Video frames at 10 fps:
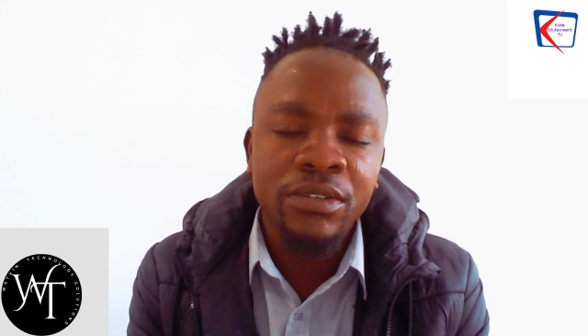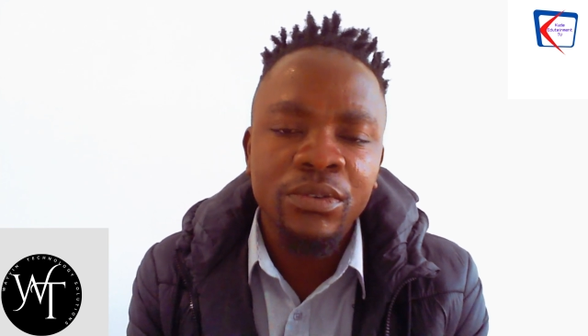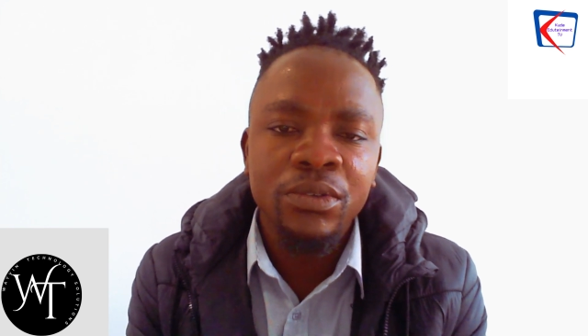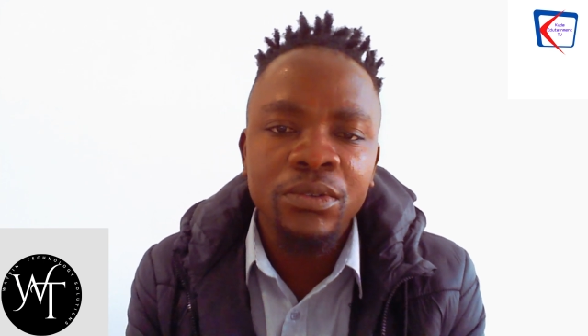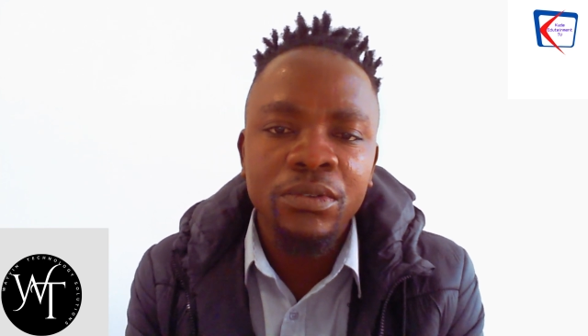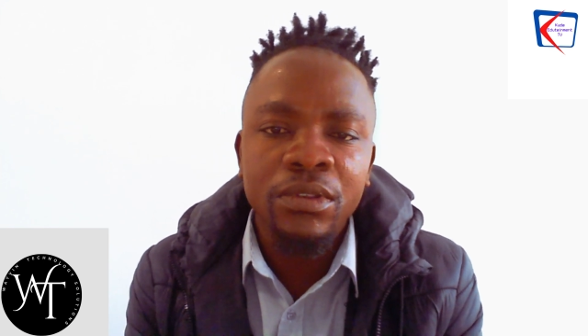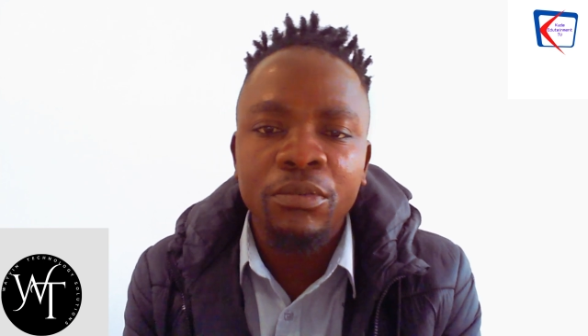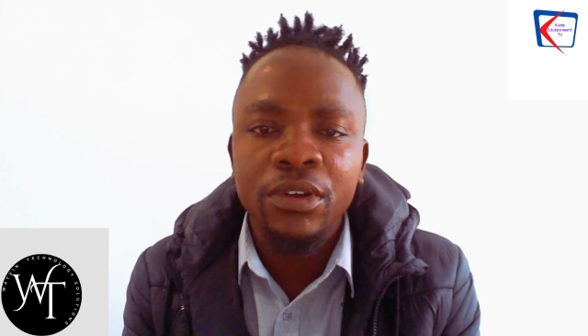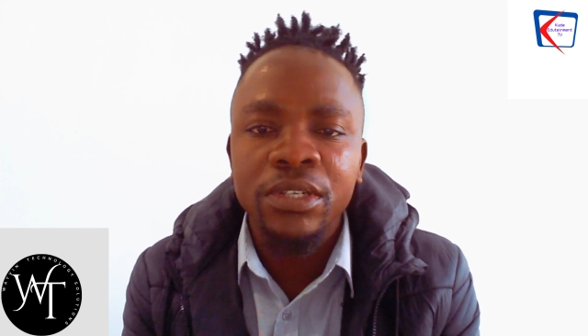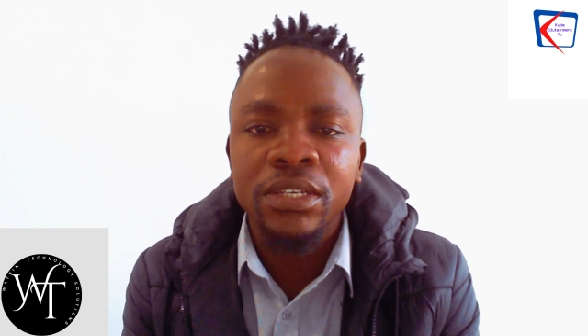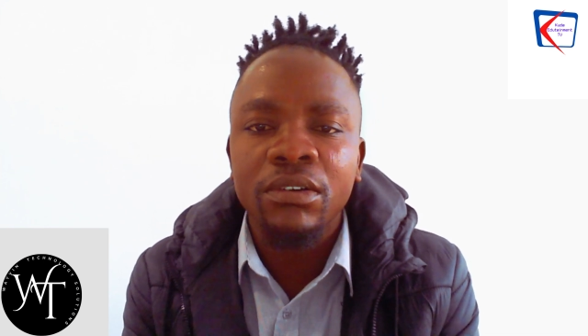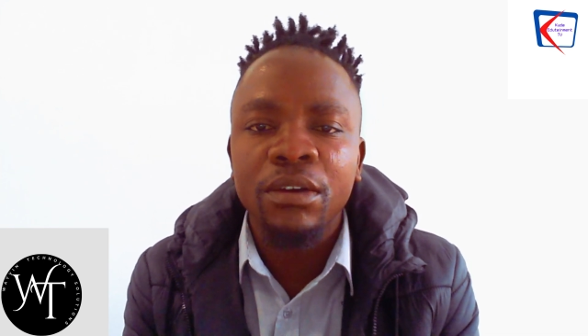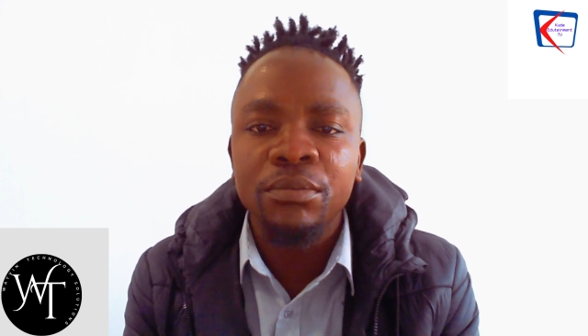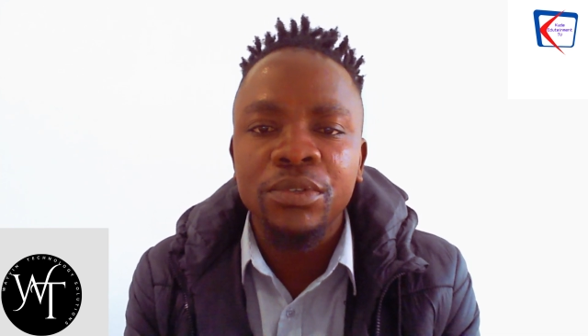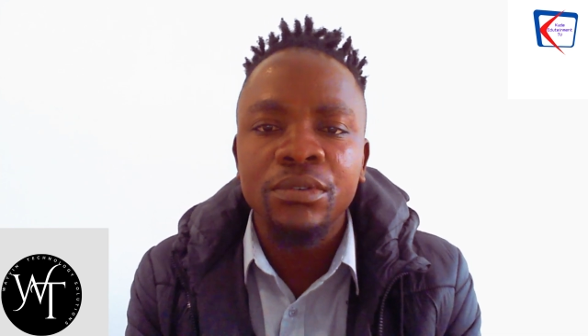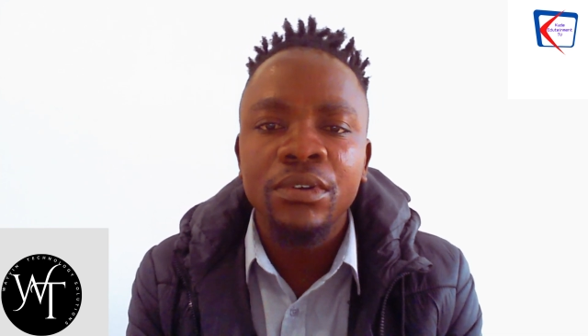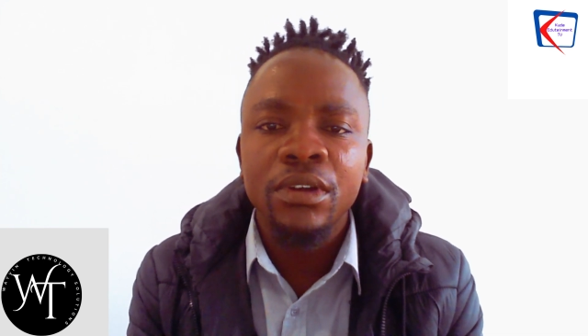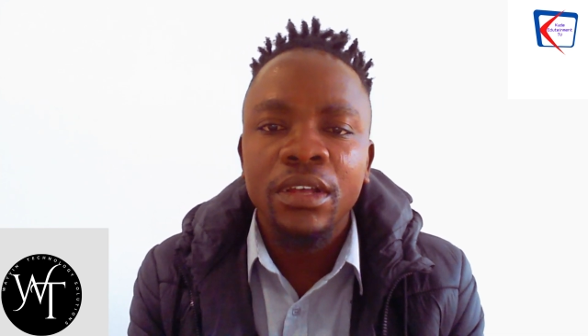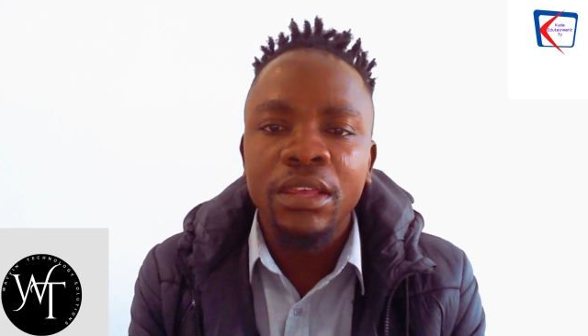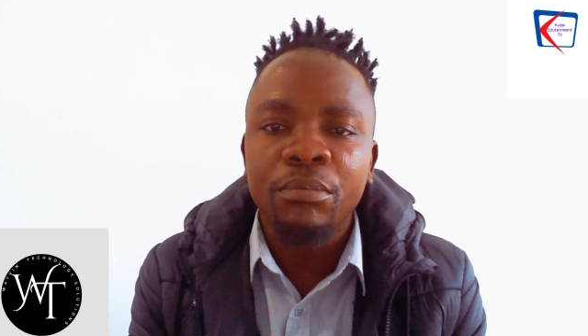So 2 to the power 0 up to
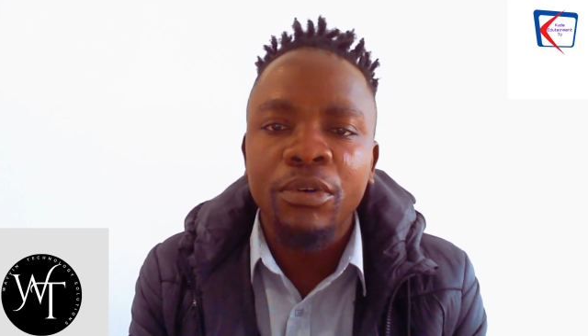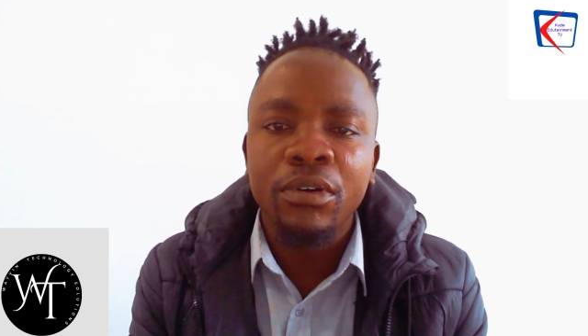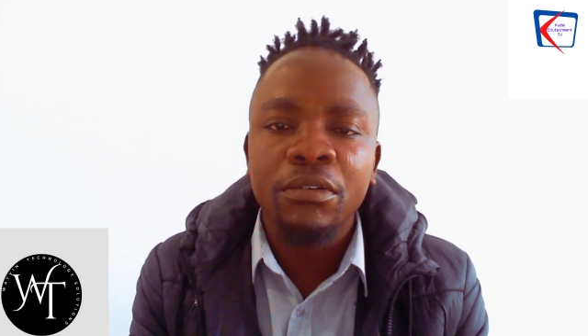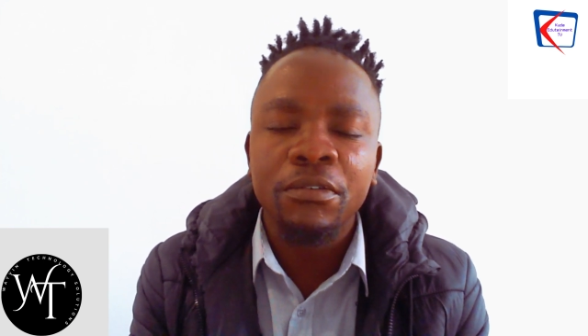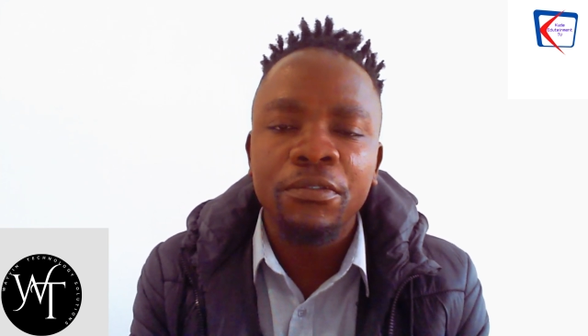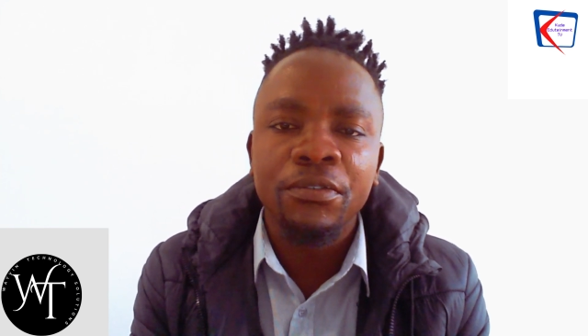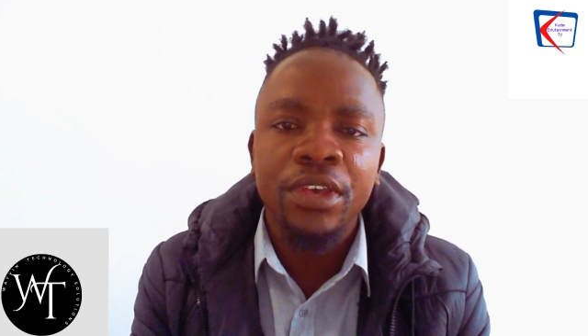the power of